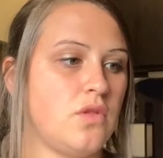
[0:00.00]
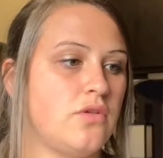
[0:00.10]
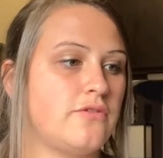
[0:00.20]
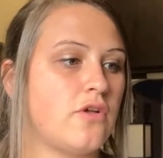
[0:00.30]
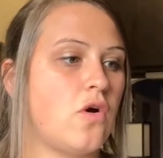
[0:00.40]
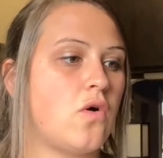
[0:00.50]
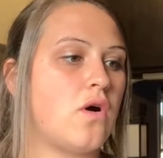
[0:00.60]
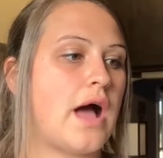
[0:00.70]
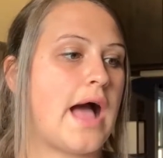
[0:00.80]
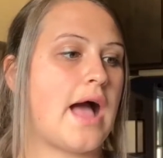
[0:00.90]

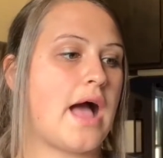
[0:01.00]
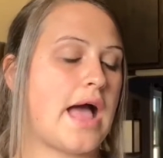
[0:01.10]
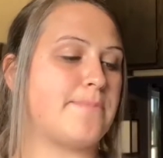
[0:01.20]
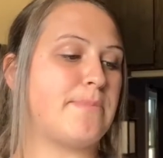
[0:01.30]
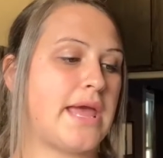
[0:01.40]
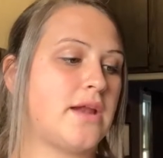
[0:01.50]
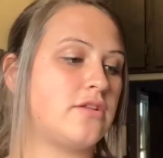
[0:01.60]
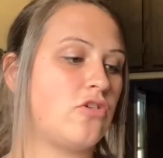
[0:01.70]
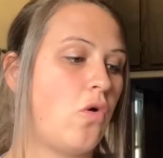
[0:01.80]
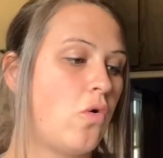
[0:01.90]
so I made
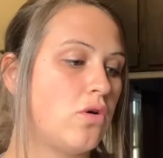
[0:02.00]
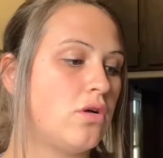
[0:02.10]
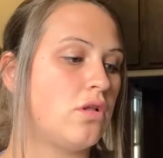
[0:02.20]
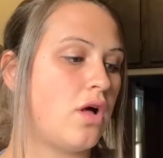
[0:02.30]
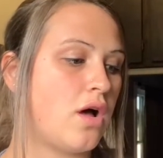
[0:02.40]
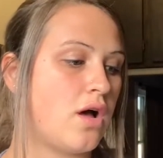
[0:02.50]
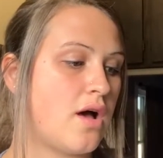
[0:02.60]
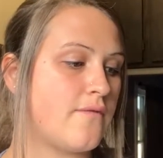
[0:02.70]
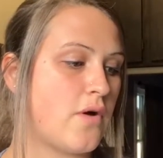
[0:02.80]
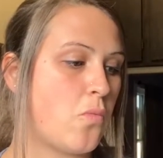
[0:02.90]
a total
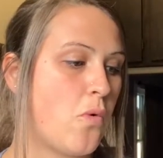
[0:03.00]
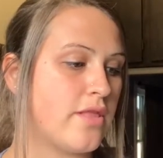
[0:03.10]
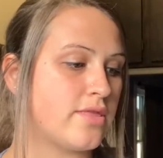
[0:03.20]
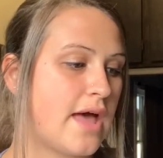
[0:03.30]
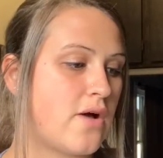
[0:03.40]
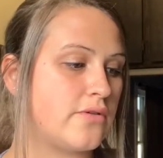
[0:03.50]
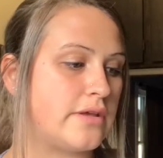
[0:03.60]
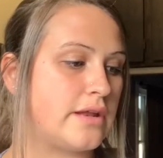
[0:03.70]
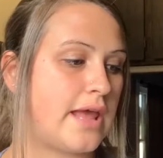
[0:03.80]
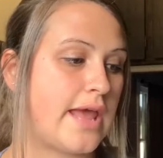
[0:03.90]
of one
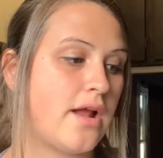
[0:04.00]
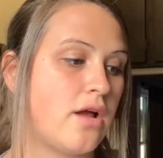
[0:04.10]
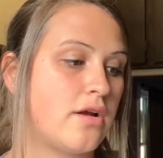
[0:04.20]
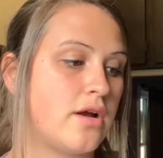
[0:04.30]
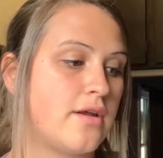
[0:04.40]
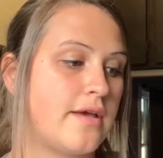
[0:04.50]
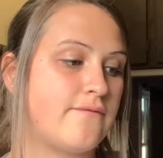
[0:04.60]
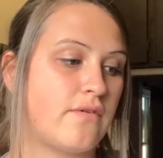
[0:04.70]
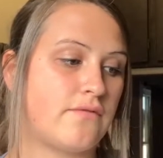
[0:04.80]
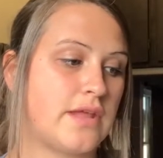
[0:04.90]
thousand eight hundred
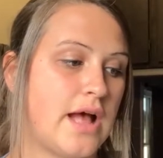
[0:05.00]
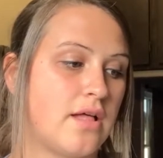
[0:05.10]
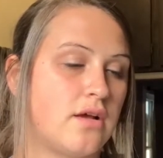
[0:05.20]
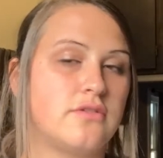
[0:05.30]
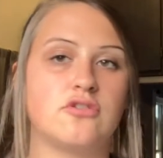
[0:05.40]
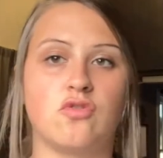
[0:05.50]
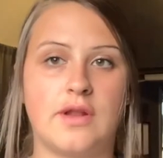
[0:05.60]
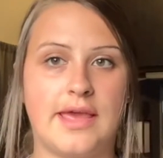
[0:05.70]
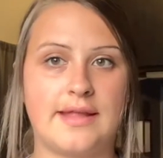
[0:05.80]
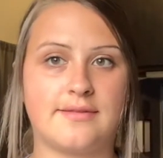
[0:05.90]
fifty dollars and
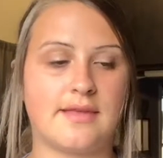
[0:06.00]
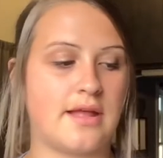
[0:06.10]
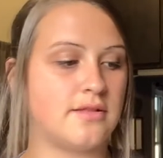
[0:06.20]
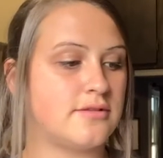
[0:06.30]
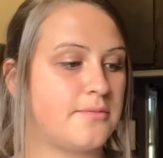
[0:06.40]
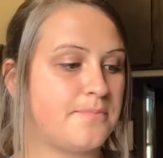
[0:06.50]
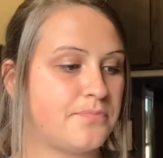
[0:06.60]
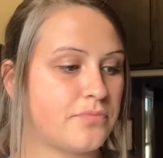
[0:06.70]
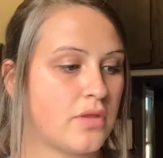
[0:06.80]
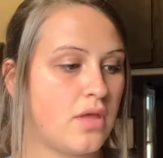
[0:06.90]
twenty-eight cents.
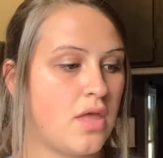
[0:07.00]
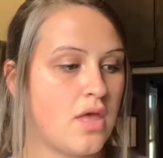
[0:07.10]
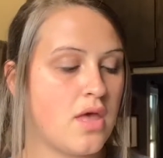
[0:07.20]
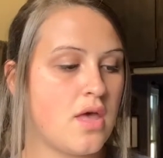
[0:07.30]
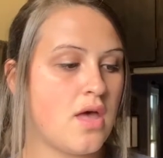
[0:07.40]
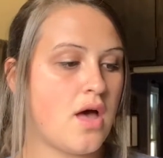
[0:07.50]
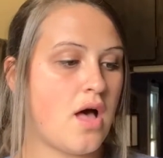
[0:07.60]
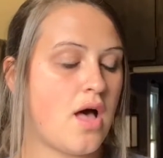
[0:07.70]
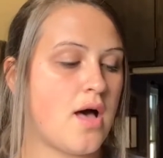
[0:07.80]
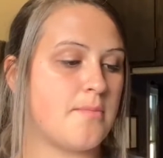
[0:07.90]

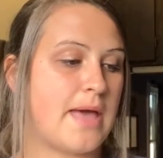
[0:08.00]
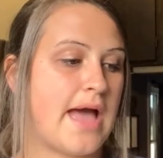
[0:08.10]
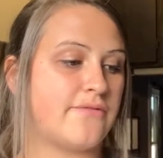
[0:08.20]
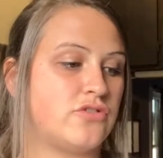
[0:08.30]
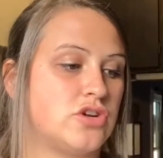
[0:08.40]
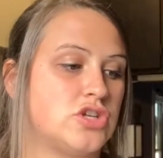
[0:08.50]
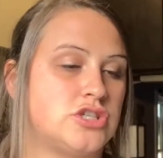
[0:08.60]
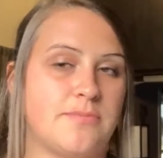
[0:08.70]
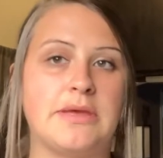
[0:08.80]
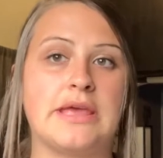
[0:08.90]
Um, after
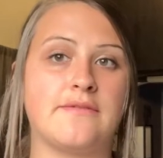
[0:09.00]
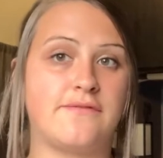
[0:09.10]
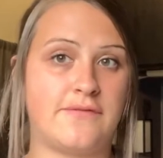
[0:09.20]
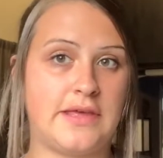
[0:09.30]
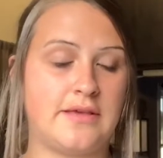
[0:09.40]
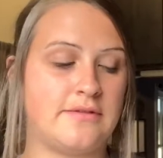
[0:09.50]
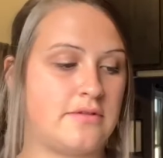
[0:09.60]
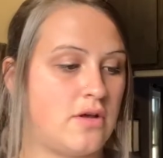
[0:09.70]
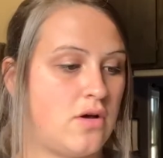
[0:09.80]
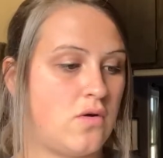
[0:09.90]
shipping and fees
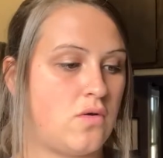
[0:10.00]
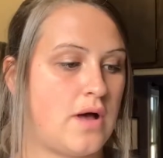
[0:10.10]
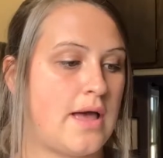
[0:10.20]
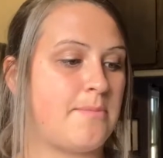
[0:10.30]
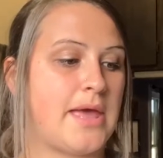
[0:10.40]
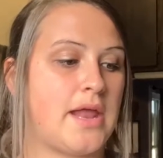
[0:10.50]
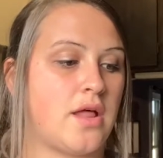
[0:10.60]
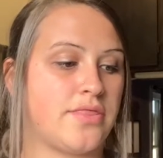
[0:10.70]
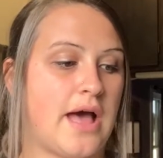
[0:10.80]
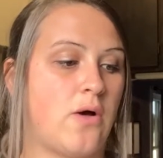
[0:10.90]
though, I made
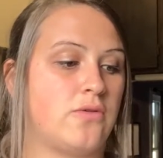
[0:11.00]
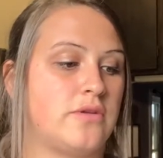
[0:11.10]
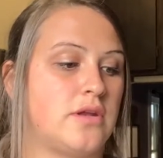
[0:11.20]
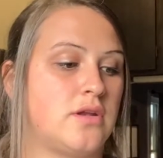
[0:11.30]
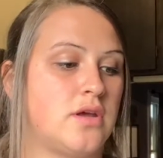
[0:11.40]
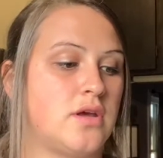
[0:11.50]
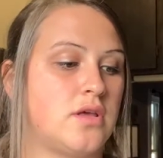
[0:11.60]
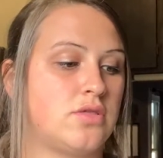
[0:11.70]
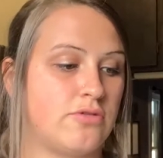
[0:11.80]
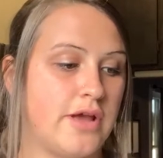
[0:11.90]
one thousand
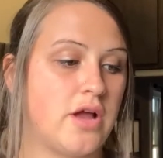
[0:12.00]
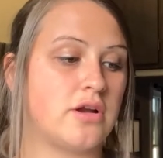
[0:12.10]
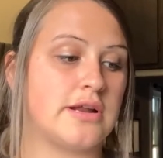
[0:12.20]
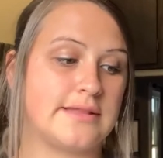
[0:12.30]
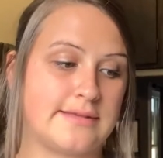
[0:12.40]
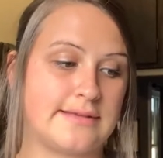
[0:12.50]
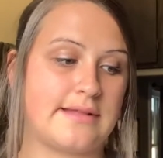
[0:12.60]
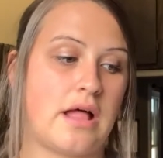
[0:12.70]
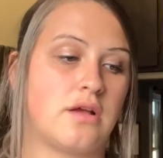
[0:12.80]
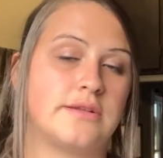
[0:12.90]
three hundred six
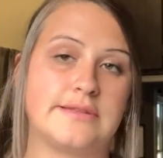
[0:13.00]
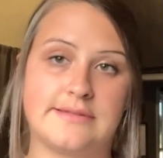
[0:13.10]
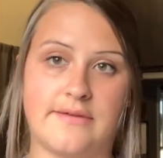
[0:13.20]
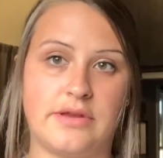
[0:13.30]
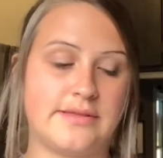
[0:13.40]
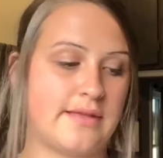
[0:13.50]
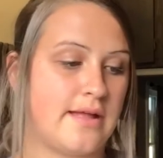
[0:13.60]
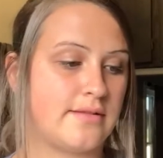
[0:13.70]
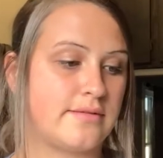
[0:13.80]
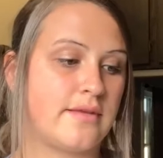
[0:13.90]
dollars and seventy
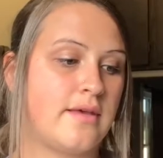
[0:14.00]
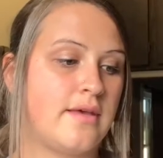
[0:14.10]
cents.